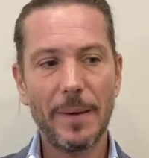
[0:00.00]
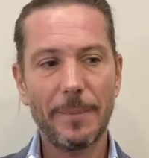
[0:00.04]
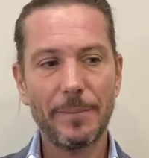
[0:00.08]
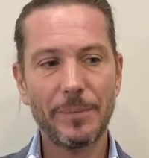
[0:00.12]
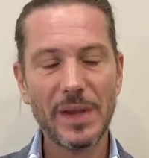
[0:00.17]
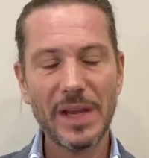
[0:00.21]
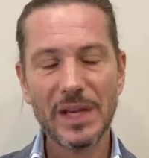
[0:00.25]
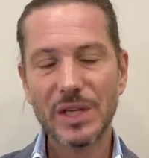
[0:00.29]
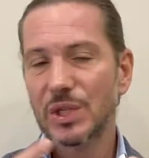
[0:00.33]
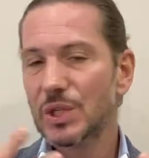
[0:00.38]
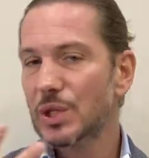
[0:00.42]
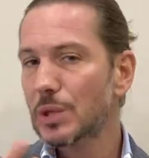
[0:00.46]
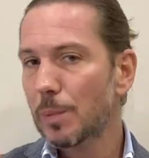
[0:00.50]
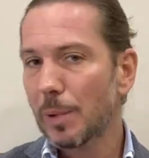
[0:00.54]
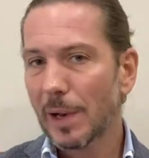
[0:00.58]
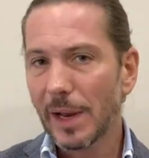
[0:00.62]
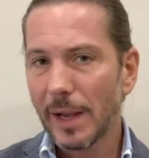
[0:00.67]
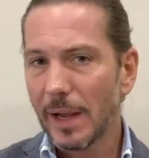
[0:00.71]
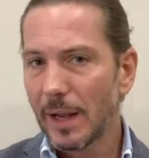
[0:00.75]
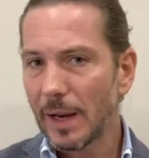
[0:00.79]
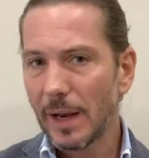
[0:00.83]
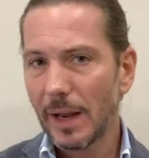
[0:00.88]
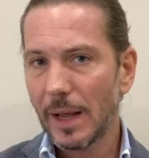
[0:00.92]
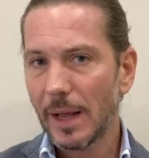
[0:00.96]

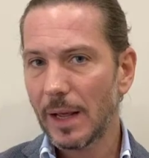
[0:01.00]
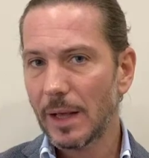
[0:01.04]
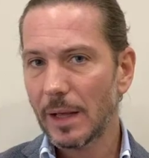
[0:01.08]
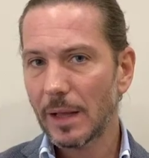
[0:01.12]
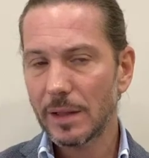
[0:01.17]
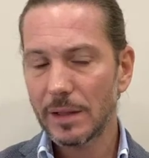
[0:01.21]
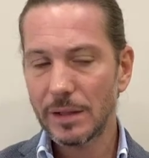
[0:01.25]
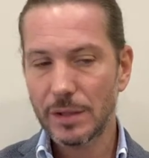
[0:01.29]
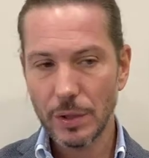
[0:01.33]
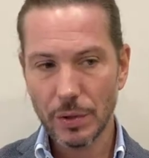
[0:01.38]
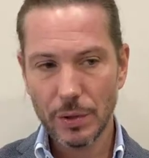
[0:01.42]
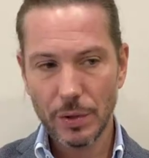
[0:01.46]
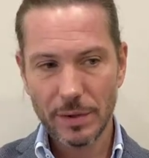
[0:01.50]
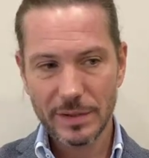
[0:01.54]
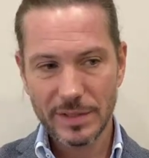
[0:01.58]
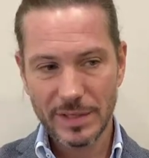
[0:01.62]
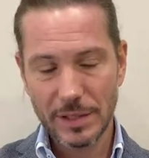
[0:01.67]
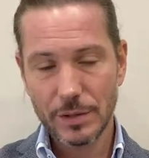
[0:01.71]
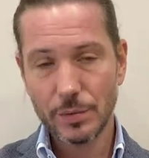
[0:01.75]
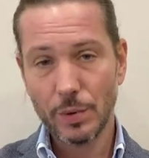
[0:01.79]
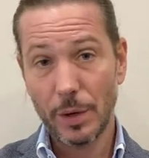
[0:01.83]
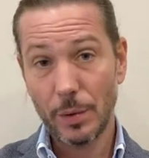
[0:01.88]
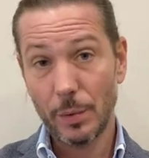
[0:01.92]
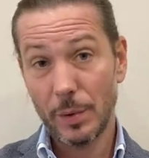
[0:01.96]
explaining the,
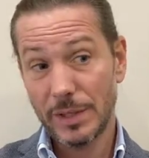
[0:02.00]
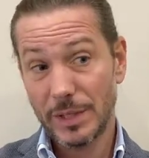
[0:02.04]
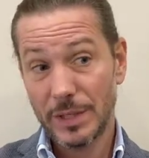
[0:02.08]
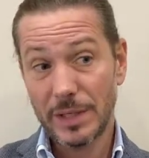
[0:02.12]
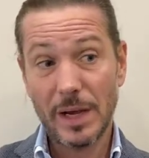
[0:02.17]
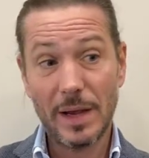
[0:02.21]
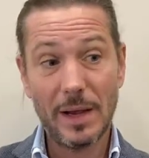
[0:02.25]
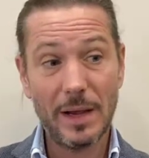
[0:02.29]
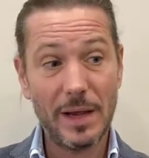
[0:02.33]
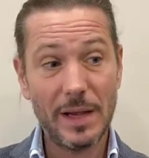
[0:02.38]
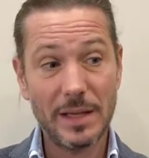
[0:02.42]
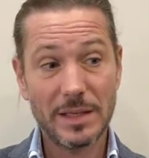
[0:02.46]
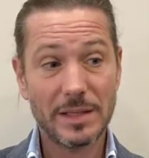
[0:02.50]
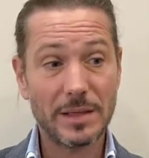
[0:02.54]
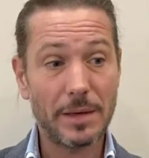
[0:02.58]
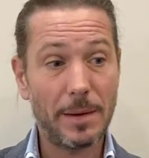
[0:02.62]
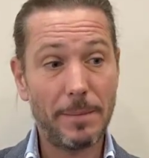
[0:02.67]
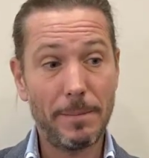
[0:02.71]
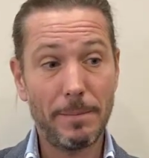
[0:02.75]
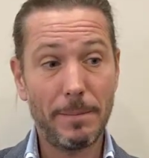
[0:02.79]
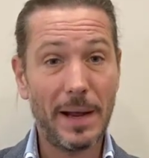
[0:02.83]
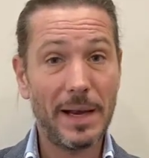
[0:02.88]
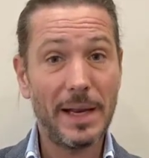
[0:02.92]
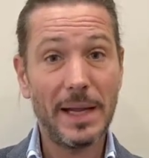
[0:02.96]
that's why we say it's
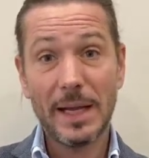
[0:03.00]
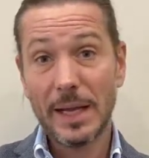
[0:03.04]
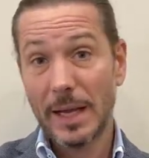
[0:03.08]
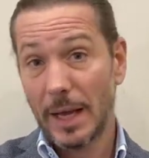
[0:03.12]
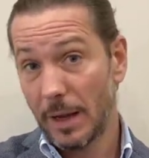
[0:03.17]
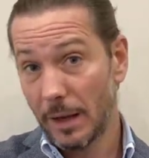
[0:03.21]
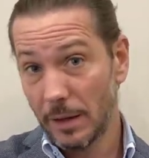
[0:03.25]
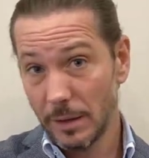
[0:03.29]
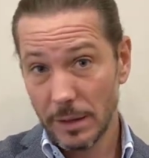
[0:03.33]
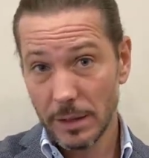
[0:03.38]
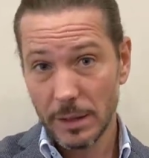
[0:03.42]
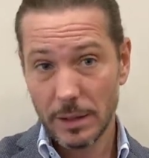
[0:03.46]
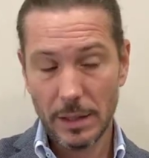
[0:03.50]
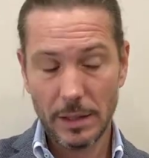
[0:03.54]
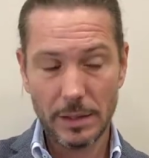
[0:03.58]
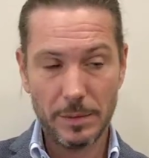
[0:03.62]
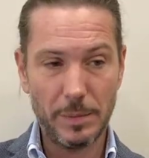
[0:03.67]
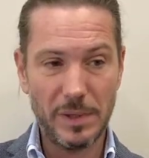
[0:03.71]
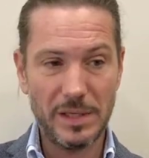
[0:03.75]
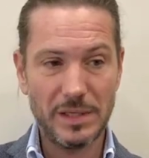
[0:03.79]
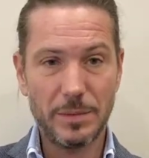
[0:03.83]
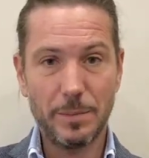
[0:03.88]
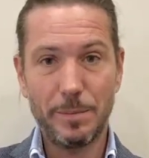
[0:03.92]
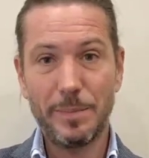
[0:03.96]
Manichaean, it
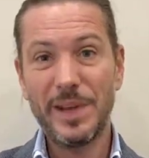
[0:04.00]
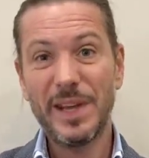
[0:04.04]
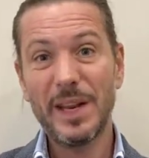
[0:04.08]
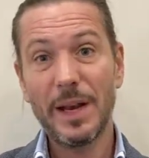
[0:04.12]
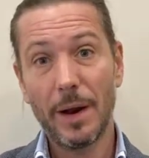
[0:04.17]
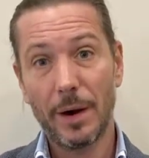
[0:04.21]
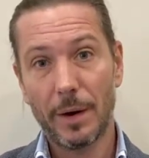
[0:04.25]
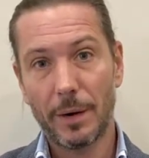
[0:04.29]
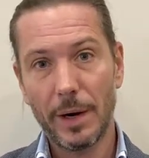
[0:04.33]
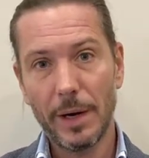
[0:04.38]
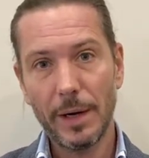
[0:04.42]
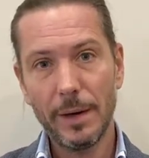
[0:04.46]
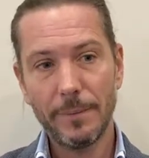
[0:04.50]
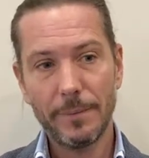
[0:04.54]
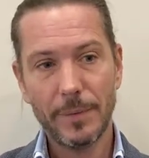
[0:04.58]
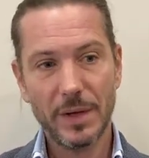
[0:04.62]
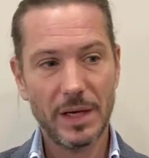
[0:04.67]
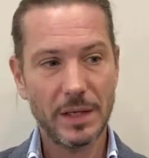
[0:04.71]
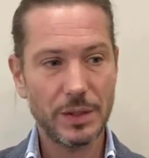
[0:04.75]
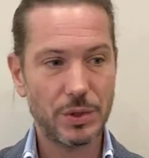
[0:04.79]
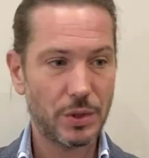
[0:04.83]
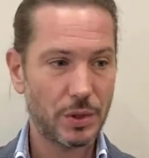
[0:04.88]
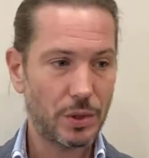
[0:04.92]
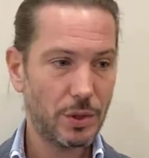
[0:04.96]
means binary.
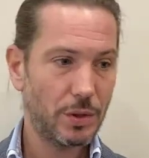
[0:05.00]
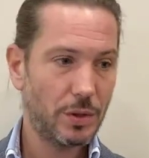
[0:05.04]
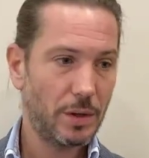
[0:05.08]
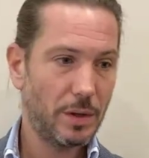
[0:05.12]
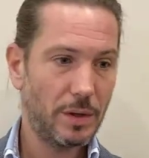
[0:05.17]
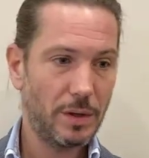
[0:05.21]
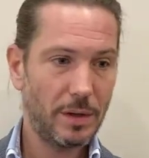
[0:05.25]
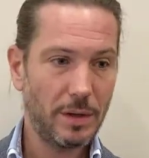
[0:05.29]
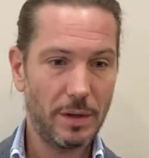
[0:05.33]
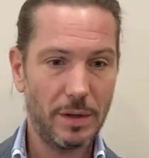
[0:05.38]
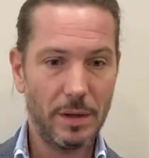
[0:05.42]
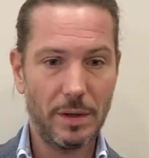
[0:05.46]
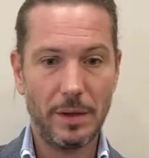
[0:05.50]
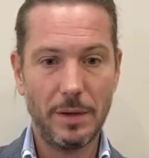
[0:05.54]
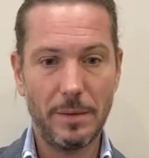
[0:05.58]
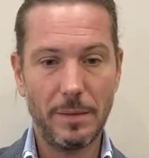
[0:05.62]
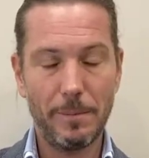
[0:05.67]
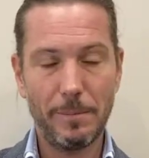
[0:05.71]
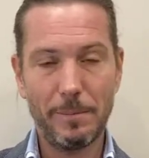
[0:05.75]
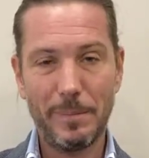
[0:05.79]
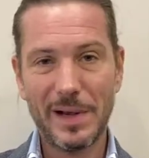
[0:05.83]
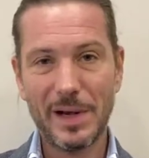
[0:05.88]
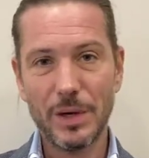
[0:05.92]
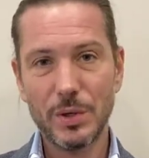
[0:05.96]
It's
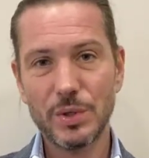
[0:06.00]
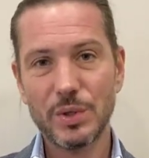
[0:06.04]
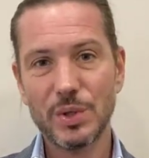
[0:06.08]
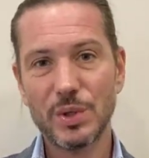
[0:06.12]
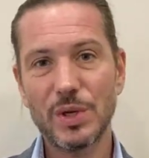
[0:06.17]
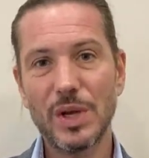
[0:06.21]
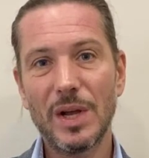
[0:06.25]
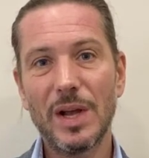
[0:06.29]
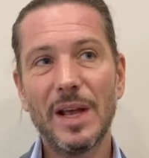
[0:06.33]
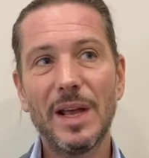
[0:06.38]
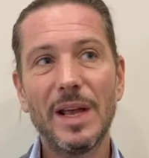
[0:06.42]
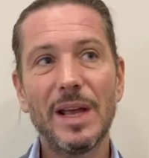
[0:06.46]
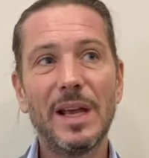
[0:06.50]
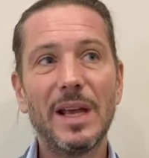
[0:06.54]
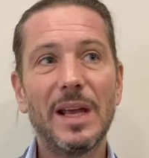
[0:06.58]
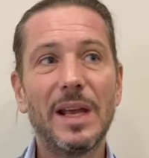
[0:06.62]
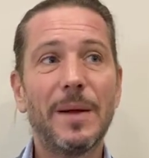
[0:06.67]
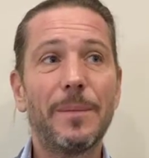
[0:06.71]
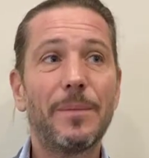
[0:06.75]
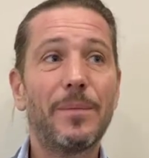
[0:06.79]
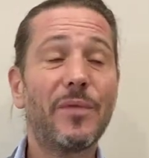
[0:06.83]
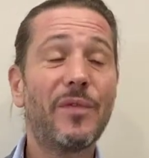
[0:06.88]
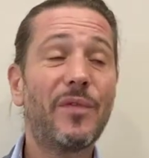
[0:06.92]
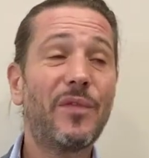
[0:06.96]
because
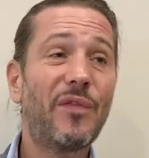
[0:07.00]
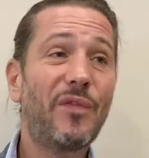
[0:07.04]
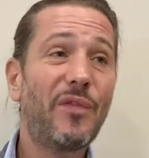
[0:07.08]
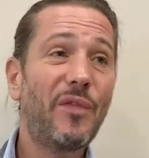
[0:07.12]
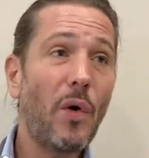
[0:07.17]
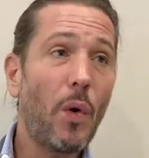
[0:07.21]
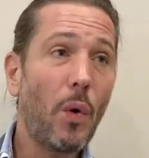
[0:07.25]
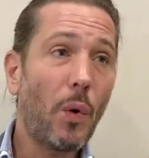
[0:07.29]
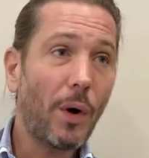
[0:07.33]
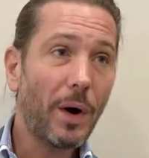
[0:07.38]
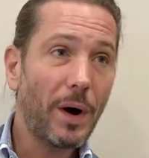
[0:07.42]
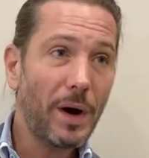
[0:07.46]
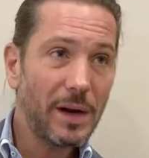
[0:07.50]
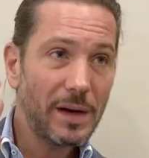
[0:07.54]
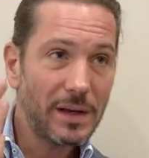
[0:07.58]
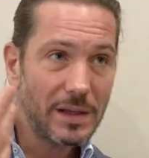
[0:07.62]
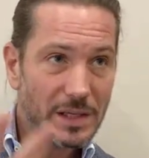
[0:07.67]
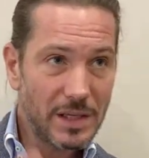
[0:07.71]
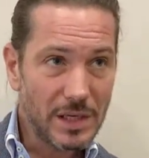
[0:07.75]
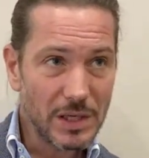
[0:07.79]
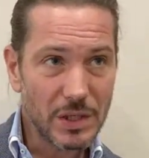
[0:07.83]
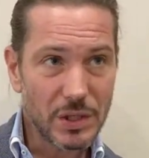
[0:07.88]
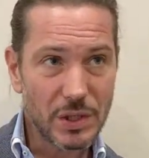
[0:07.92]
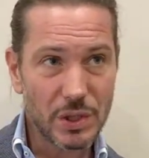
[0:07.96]
for
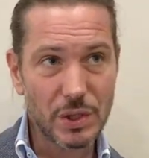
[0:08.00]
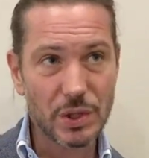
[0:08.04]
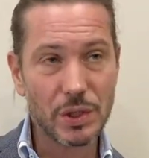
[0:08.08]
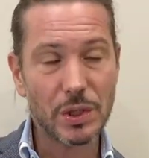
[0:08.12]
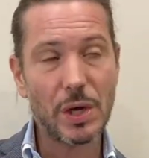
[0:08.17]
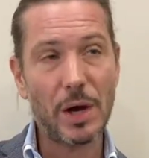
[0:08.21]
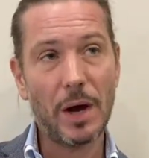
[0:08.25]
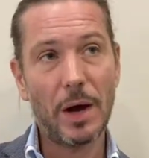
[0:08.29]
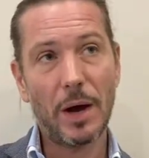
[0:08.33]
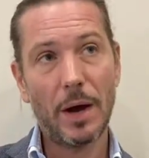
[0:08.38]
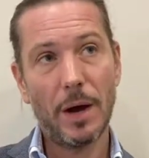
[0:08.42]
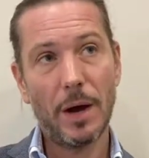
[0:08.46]
this